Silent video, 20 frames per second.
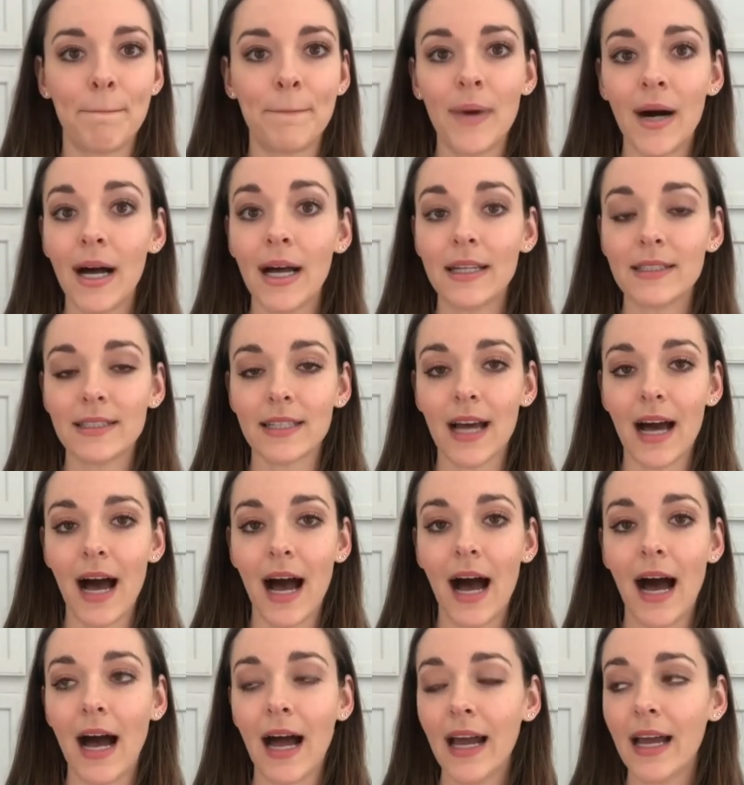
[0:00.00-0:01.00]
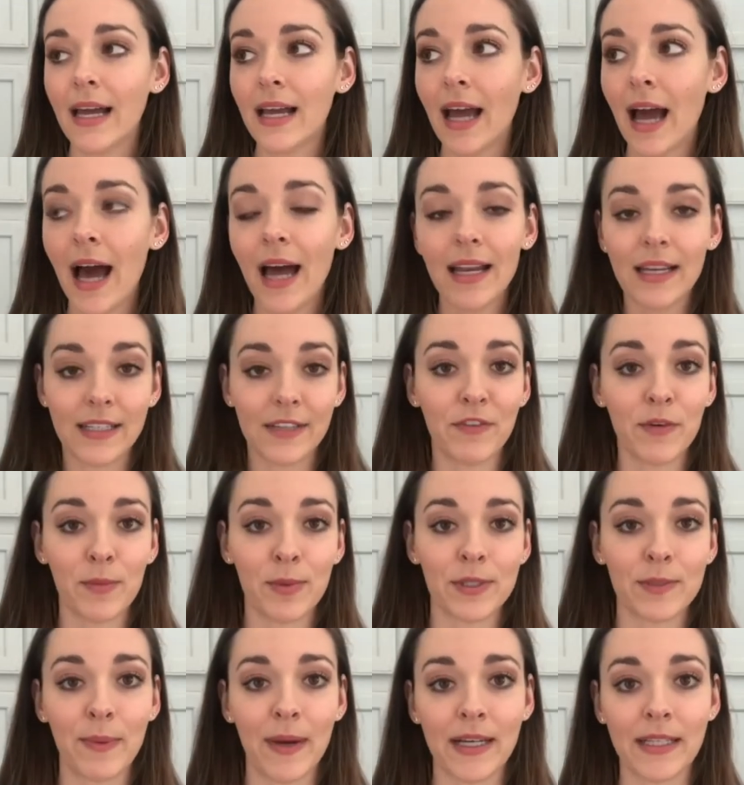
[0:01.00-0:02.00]
But I had a
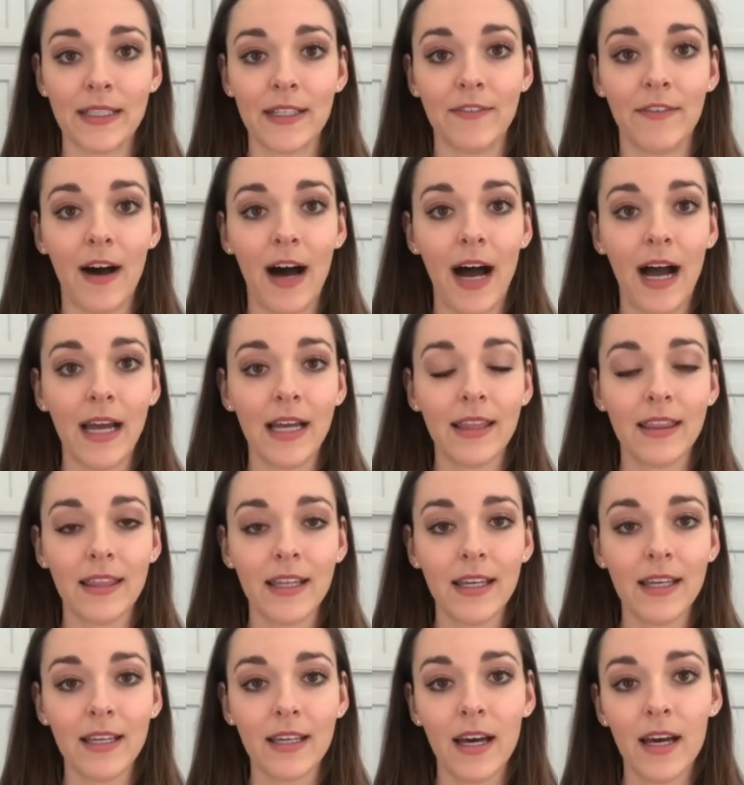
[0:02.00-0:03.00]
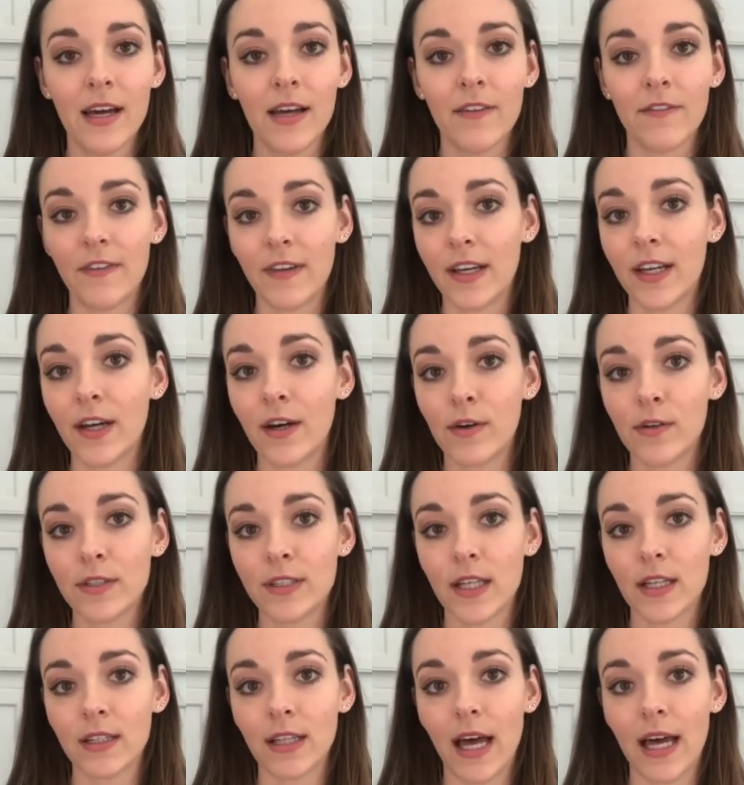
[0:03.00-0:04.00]
different perspective. I think
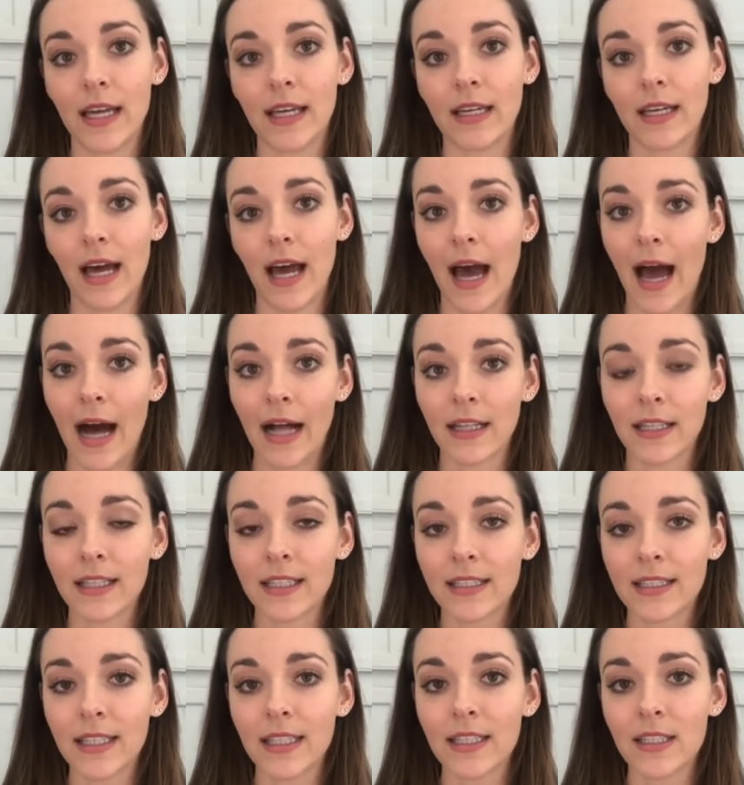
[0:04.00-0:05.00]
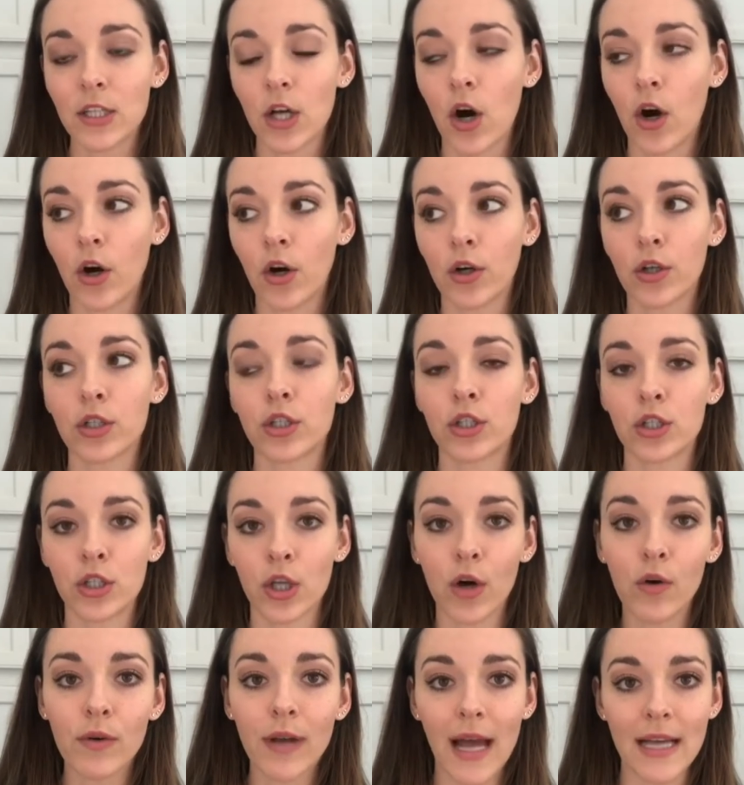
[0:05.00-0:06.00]
videos like Alex's are
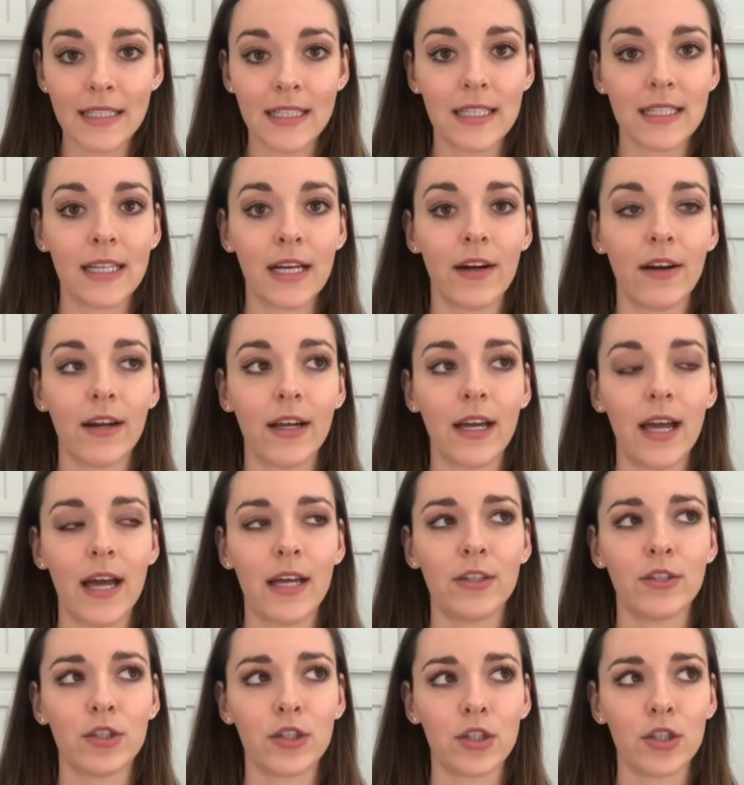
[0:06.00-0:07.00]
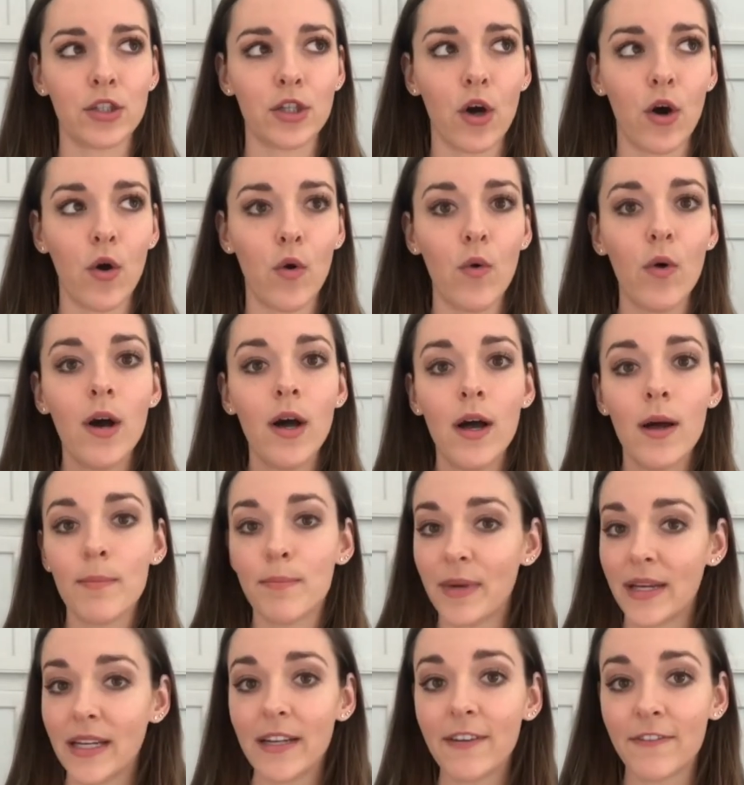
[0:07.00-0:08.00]
so necessary and so
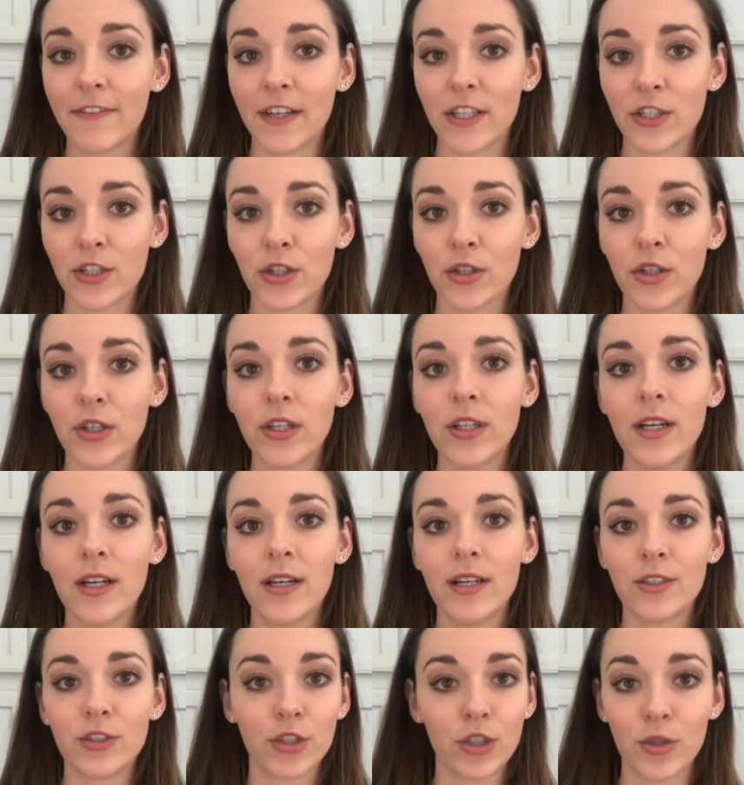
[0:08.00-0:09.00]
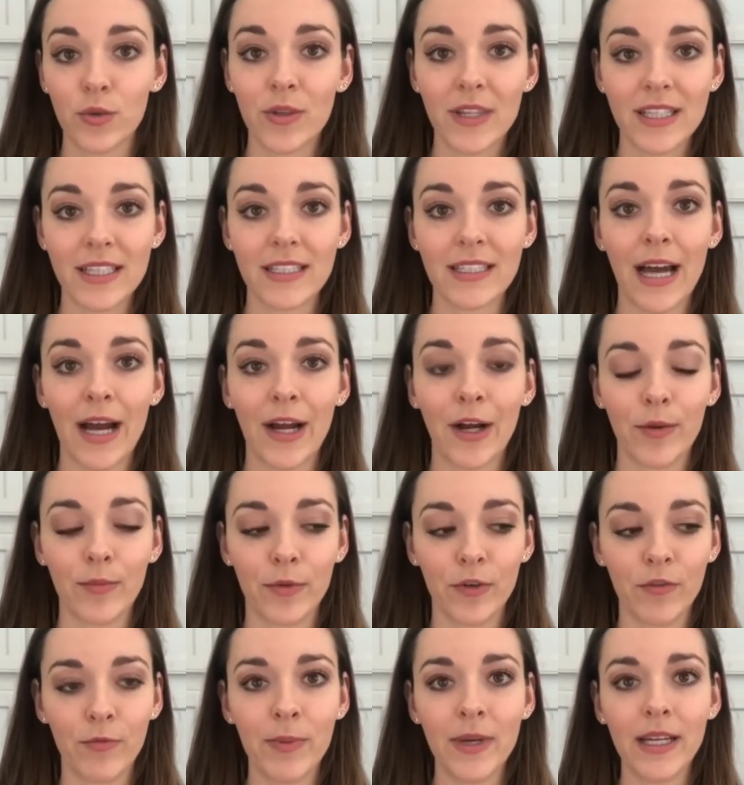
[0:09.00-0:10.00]
beneficial to this entire
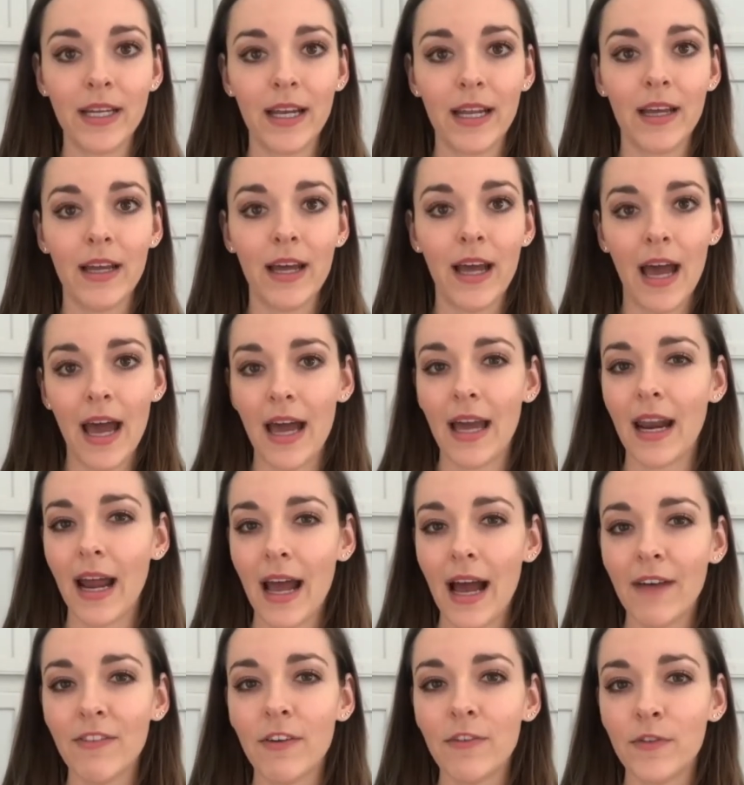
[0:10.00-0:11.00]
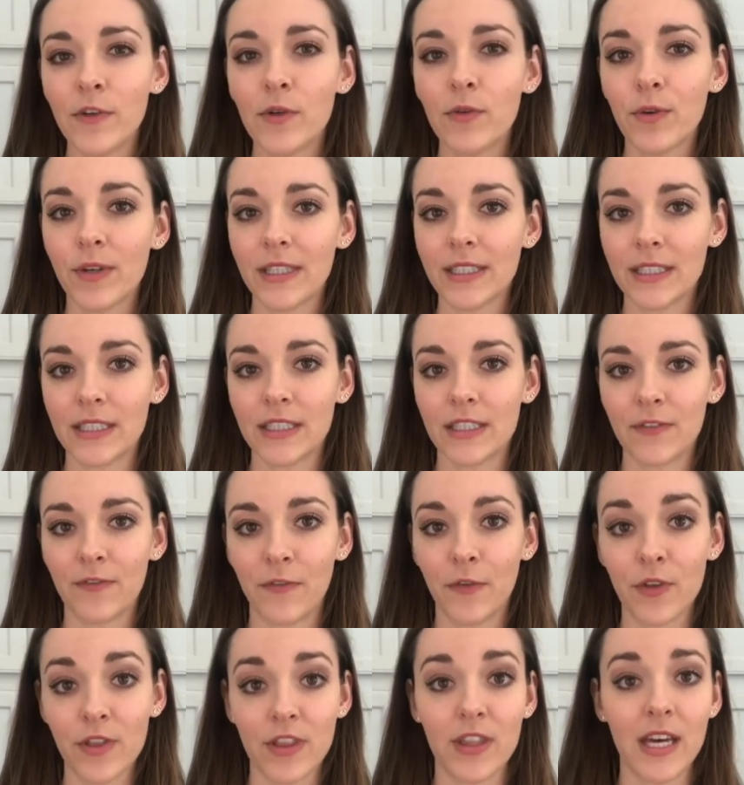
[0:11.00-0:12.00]
movement. And I have a few reasons
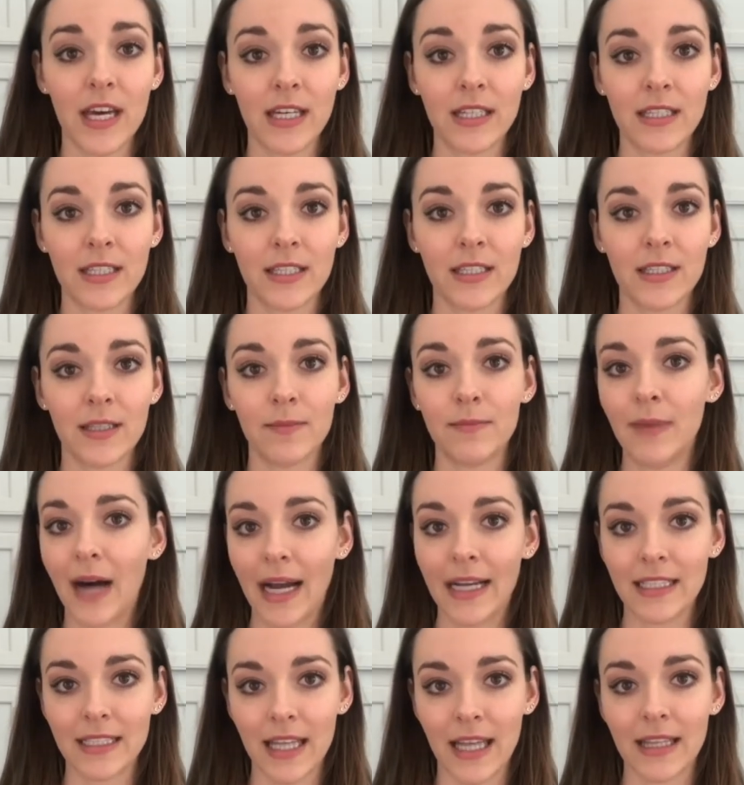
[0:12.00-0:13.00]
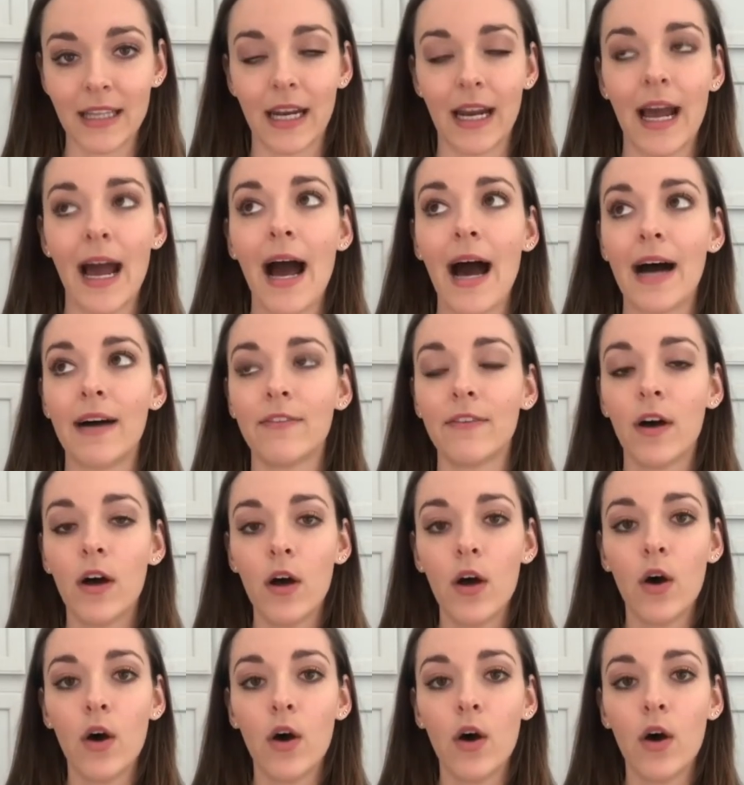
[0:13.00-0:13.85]
for this mindset that I have.